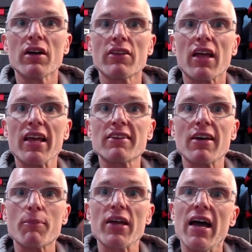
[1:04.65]
The link's
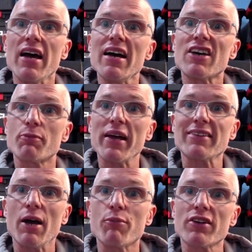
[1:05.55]
up there. It's
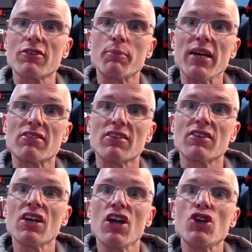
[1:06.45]
Blacktown Bricks and Pieces.
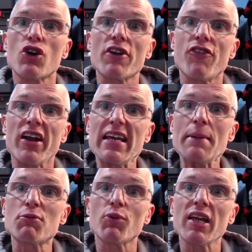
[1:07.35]
You're going to find
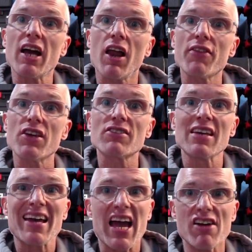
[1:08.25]
heaps more Lego like this
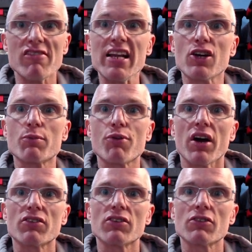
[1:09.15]
at really good
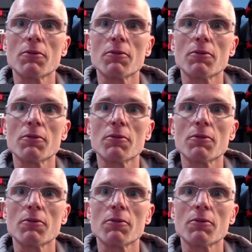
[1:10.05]
prices.